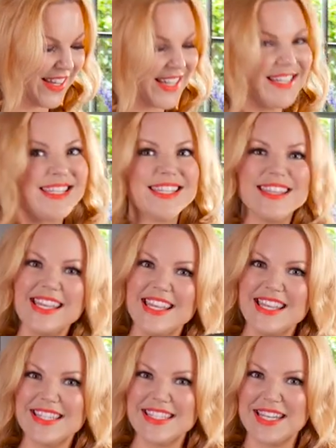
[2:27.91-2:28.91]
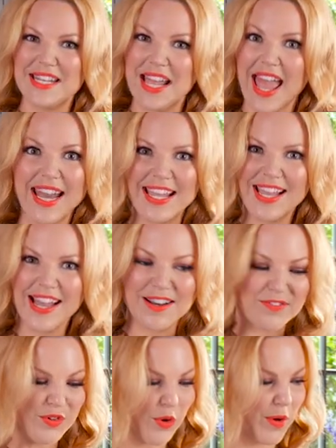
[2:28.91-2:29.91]
into these in any kind
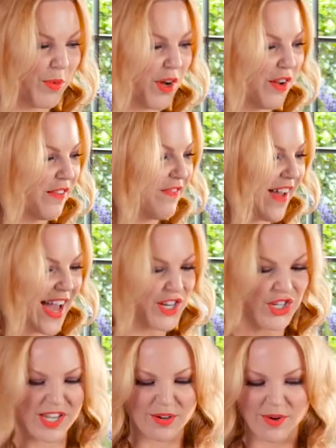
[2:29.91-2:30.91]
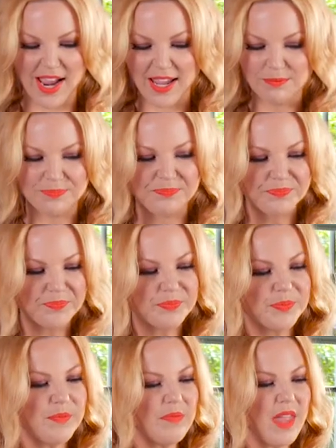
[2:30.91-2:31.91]
of normal fashion, right?
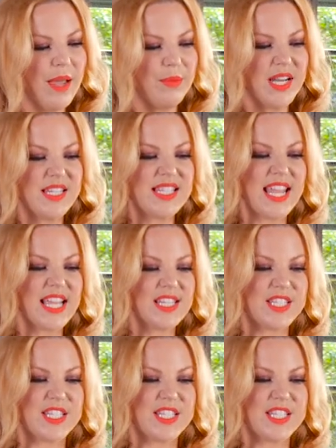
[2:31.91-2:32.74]
I'm gonna take a